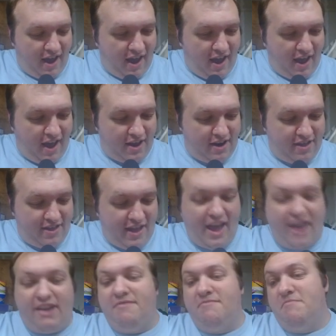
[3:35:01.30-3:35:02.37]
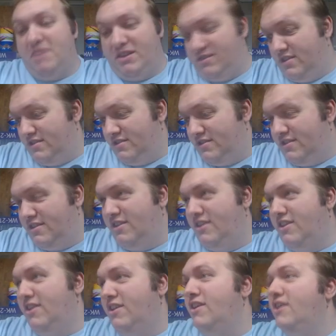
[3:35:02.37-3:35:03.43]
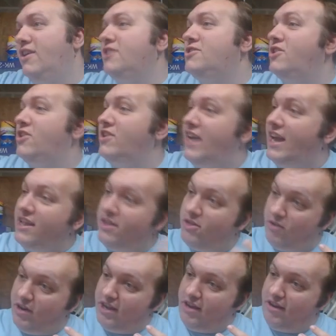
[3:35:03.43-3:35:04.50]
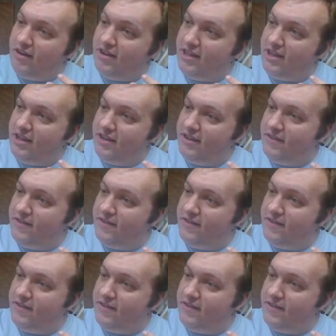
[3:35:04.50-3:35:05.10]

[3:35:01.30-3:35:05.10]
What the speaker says: And that misses. So you're dying 3 currently.